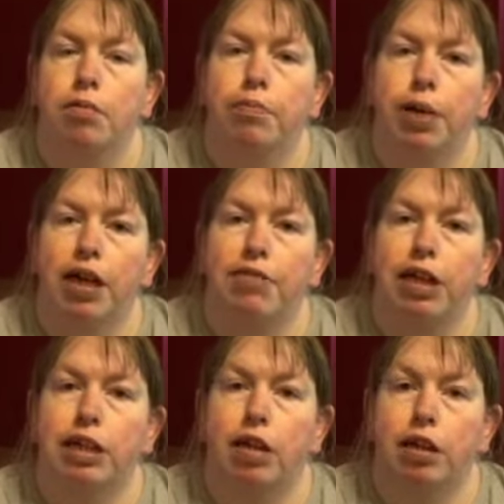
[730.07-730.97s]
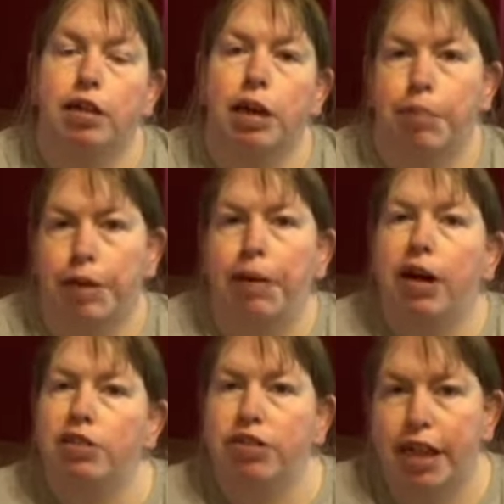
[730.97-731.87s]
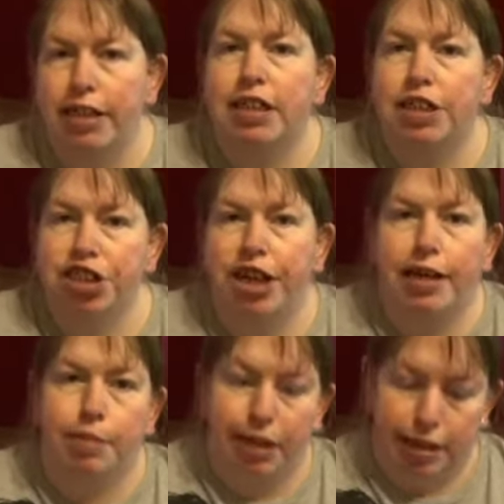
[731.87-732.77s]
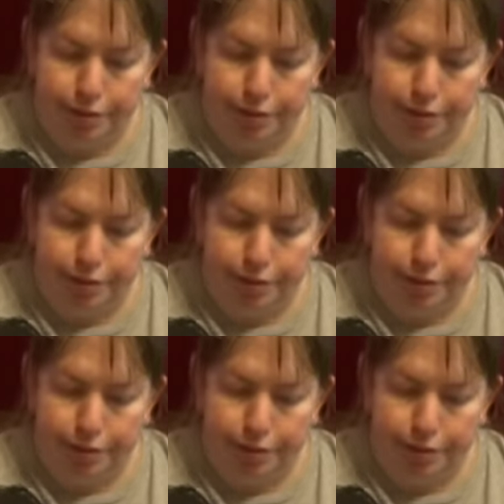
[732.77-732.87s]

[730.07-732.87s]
But if it's like a big parcel, yes, it's GSP.